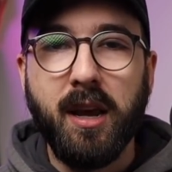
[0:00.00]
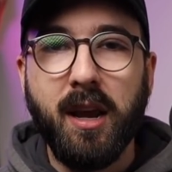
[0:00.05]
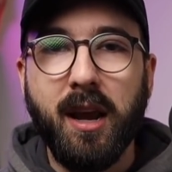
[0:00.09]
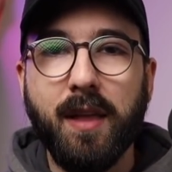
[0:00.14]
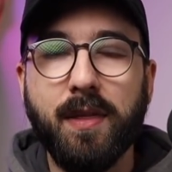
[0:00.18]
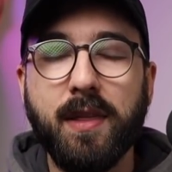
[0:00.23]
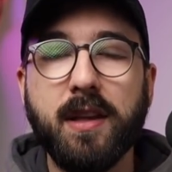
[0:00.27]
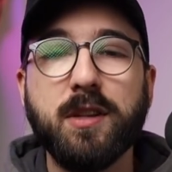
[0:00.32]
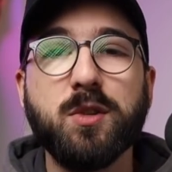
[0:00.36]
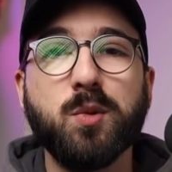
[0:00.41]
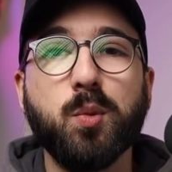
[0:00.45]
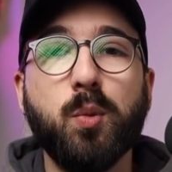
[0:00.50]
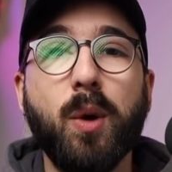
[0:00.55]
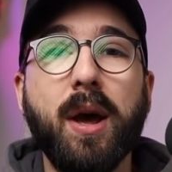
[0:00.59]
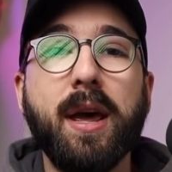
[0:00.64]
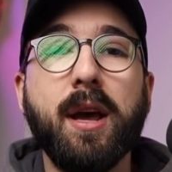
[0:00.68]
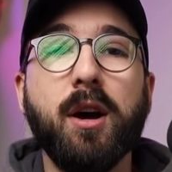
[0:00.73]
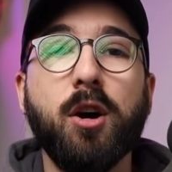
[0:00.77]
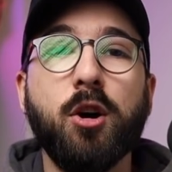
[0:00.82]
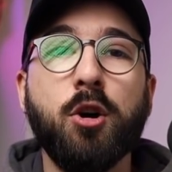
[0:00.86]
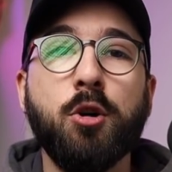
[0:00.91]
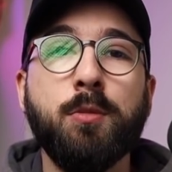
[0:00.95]
In this
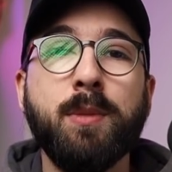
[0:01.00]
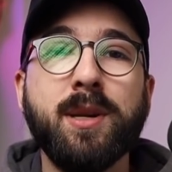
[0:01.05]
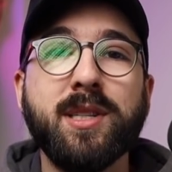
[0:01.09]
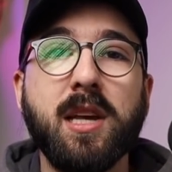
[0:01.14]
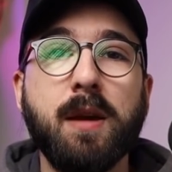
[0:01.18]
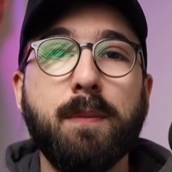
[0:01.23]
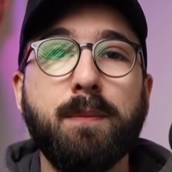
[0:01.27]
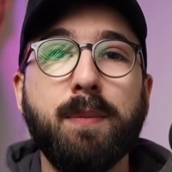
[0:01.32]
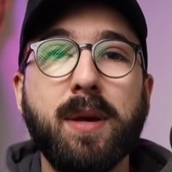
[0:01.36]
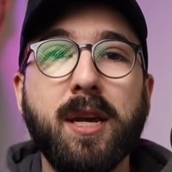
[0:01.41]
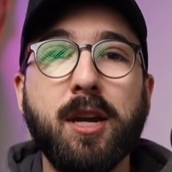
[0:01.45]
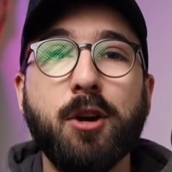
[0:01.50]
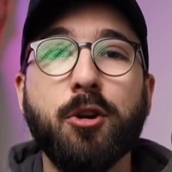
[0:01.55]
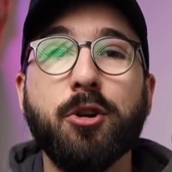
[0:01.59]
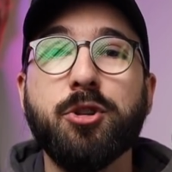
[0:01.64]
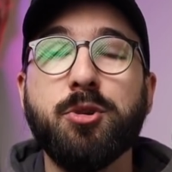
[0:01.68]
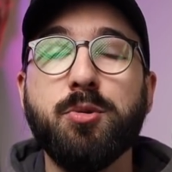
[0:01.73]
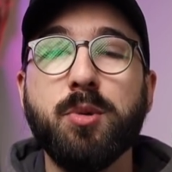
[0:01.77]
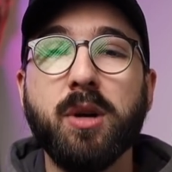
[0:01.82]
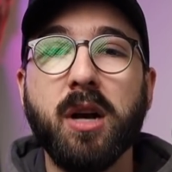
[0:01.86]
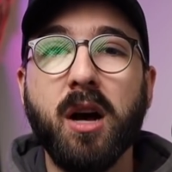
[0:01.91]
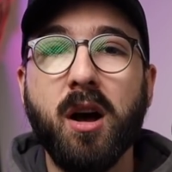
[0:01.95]
way, Omm is a
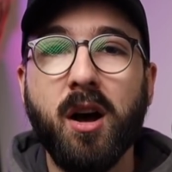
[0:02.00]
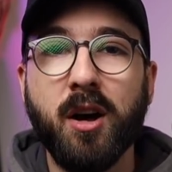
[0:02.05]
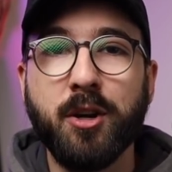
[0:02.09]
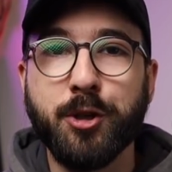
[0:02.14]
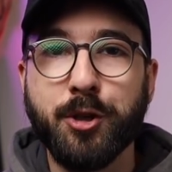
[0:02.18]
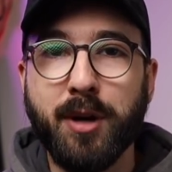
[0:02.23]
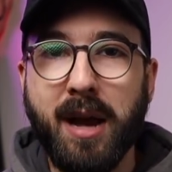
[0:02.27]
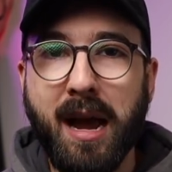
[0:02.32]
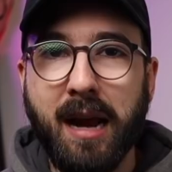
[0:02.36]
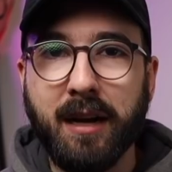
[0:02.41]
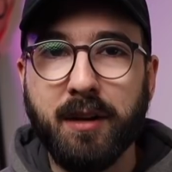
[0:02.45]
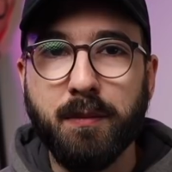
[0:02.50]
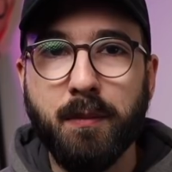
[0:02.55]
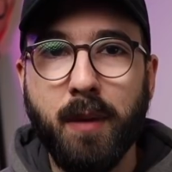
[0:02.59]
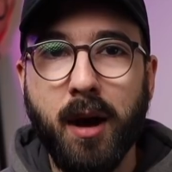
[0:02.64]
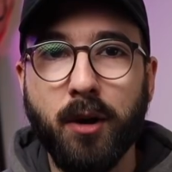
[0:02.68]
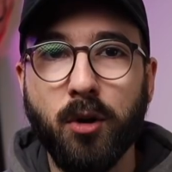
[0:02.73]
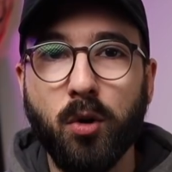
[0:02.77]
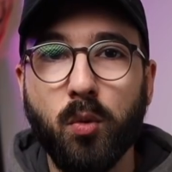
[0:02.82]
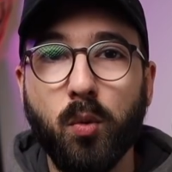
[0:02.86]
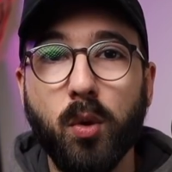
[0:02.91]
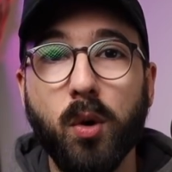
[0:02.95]
peer-to-contract
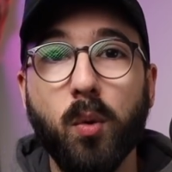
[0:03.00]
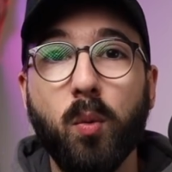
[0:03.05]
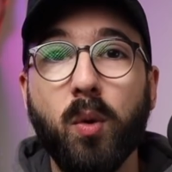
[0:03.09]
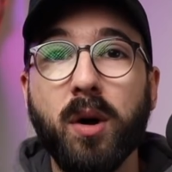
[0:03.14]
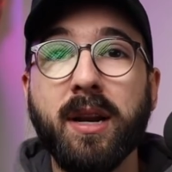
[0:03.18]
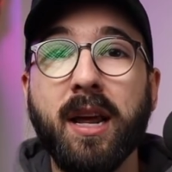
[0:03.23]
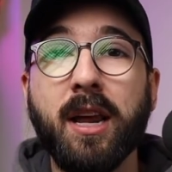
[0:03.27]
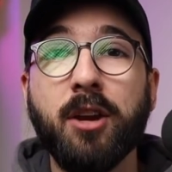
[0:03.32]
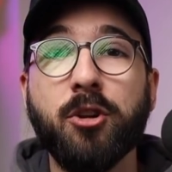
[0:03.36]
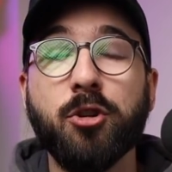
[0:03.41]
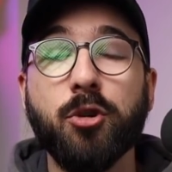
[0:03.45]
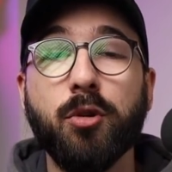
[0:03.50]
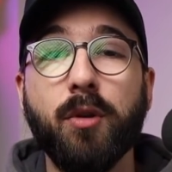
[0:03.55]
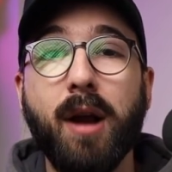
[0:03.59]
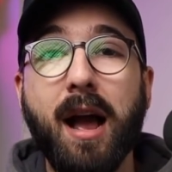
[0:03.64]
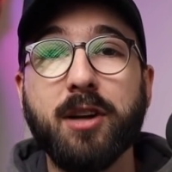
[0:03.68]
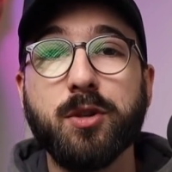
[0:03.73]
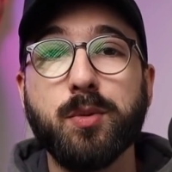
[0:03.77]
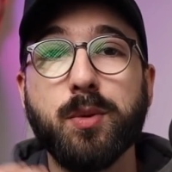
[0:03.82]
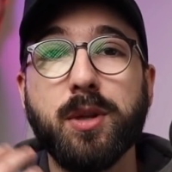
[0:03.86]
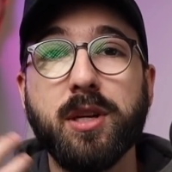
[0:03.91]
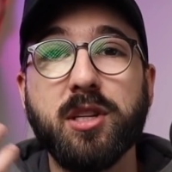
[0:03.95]
model where one
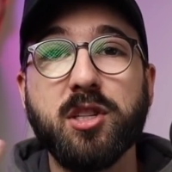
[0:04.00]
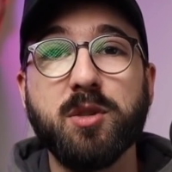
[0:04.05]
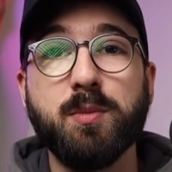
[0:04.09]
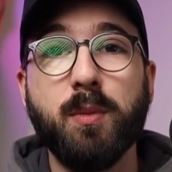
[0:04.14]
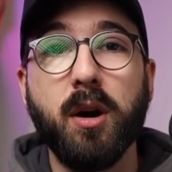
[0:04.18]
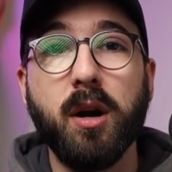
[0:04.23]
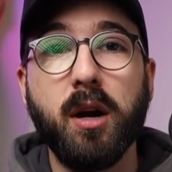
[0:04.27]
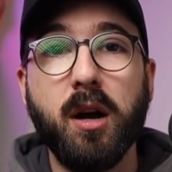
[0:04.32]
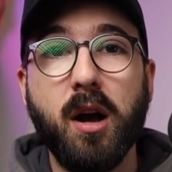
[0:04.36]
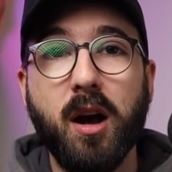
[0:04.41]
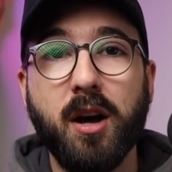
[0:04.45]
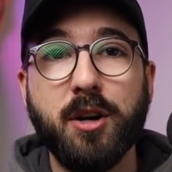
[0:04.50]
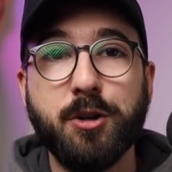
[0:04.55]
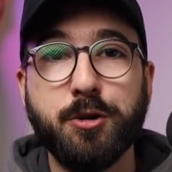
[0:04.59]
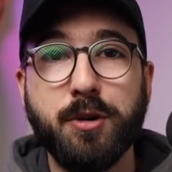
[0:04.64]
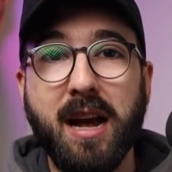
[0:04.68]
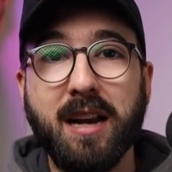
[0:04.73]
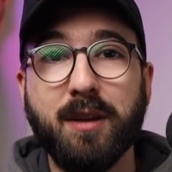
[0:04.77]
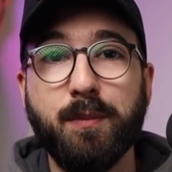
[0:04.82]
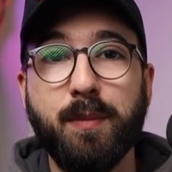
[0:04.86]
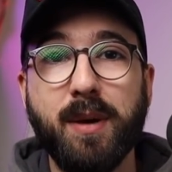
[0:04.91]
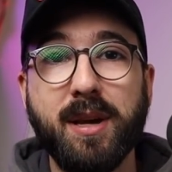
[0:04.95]
interacts with a smart
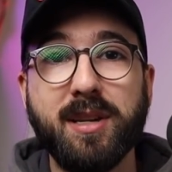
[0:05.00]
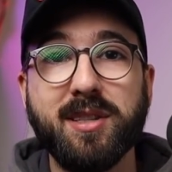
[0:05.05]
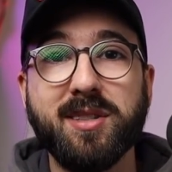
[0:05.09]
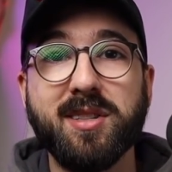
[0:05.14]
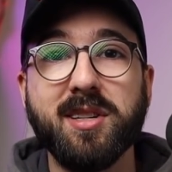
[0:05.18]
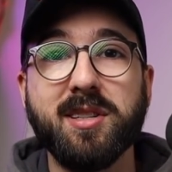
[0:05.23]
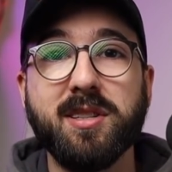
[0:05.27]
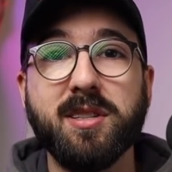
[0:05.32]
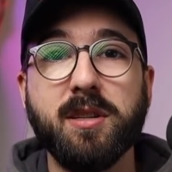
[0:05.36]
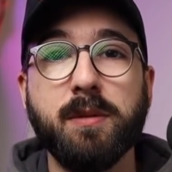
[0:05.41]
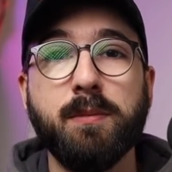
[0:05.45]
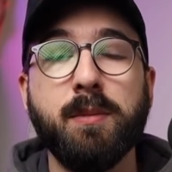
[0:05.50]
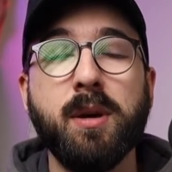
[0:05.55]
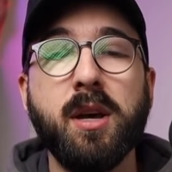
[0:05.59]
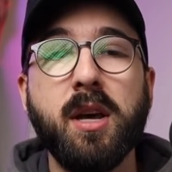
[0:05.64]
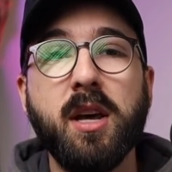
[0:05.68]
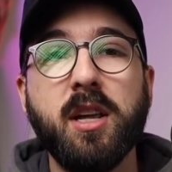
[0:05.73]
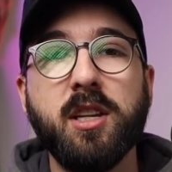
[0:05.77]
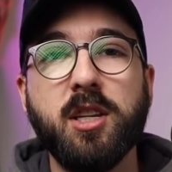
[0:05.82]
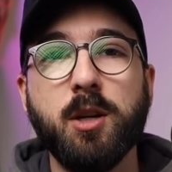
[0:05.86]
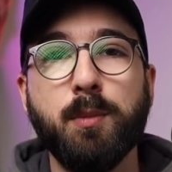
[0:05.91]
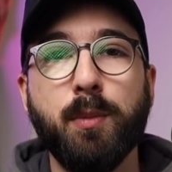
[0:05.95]
contract-based system
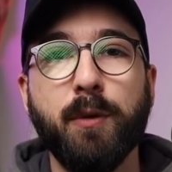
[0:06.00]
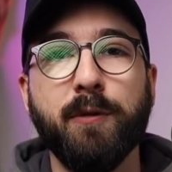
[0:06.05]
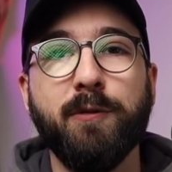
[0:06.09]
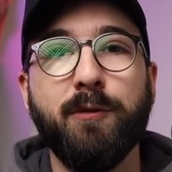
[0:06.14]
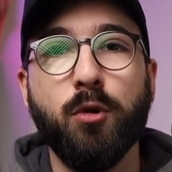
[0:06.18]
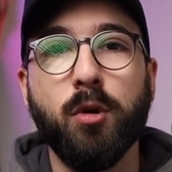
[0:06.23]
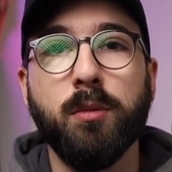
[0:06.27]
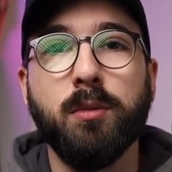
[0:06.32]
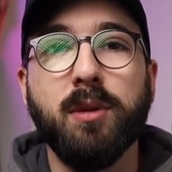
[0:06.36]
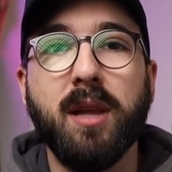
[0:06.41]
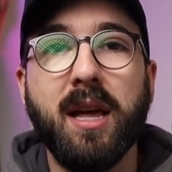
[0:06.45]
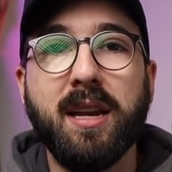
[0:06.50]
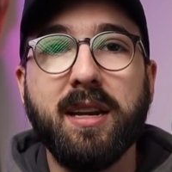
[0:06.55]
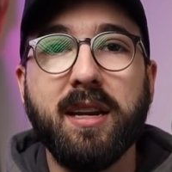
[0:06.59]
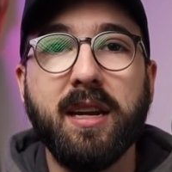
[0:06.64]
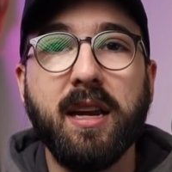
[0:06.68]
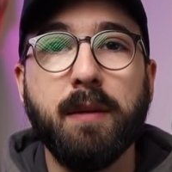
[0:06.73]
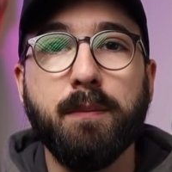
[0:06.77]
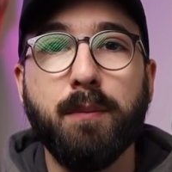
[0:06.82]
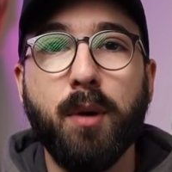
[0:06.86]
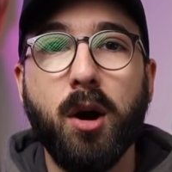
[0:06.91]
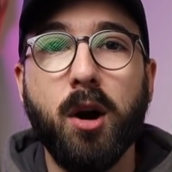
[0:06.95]
to perform
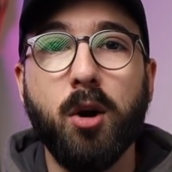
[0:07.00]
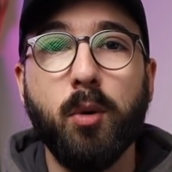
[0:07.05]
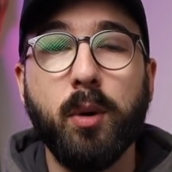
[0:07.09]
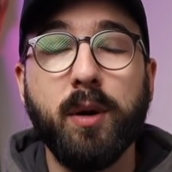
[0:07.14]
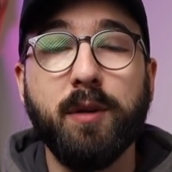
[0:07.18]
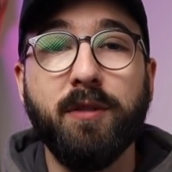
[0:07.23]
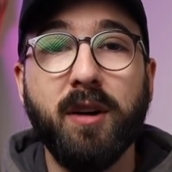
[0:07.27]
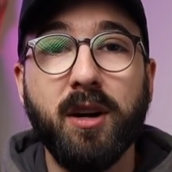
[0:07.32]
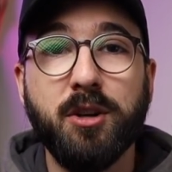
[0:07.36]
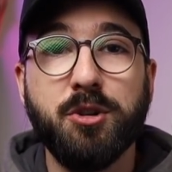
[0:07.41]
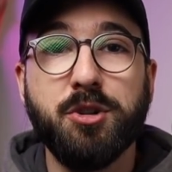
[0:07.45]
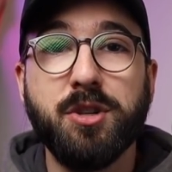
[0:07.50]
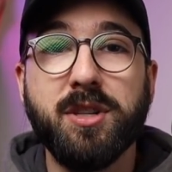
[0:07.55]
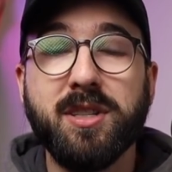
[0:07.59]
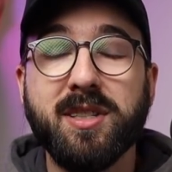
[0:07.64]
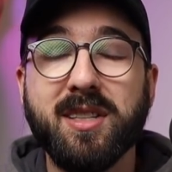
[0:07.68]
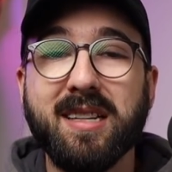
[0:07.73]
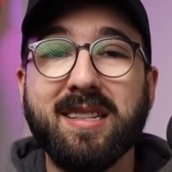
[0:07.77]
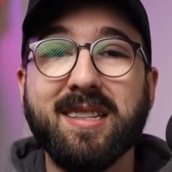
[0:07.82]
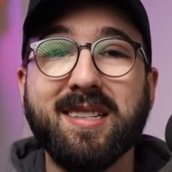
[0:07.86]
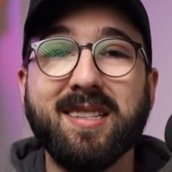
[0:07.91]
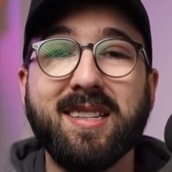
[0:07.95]
lending and borrowing
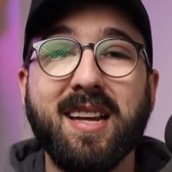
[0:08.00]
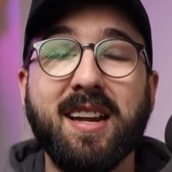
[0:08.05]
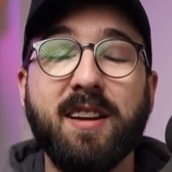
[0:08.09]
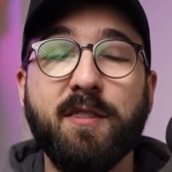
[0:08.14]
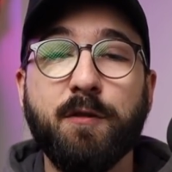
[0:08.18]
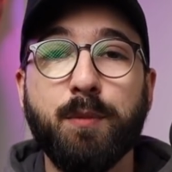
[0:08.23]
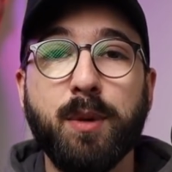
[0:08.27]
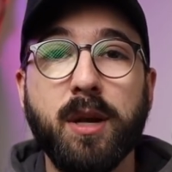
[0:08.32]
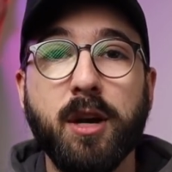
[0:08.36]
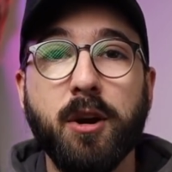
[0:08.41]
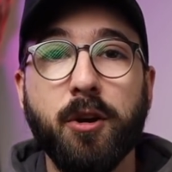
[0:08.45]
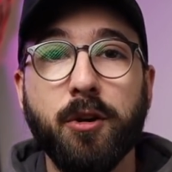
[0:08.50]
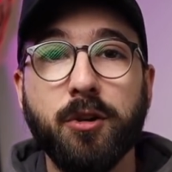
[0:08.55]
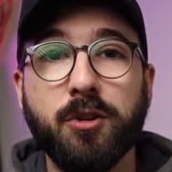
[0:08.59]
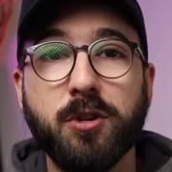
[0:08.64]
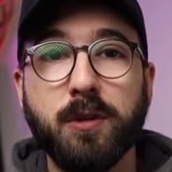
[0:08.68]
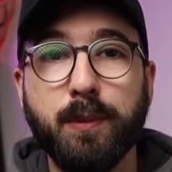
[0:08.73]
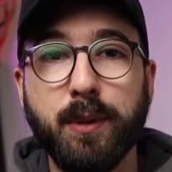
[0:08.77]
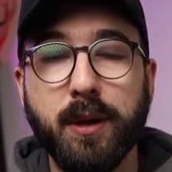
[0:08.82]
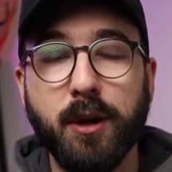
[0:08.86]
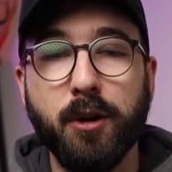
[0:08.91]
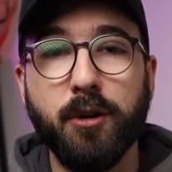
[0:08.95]
functions instead of
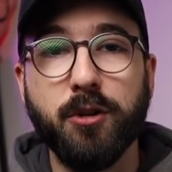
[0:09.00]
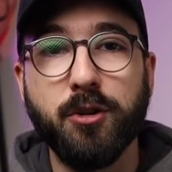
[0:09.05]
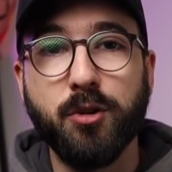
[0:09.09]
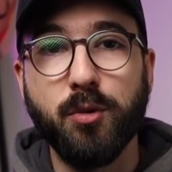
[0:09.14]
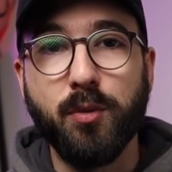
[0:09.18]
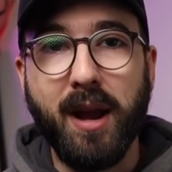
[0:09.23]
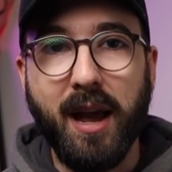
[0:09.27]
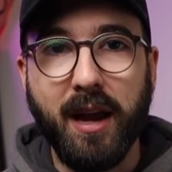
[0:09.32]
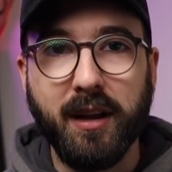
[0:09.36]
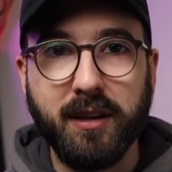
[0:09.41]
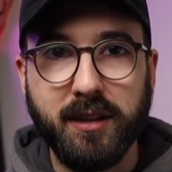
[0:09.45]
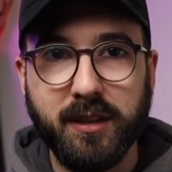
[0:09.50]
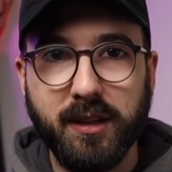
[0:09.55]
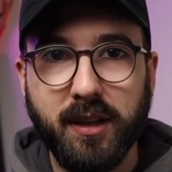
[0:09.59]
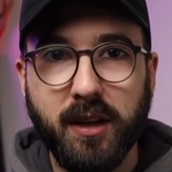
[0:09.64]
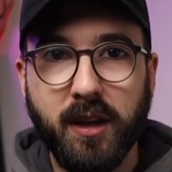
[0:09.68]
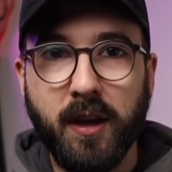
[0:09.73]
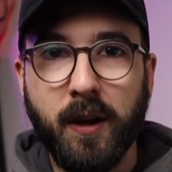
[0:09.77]
peer-to-peer direct.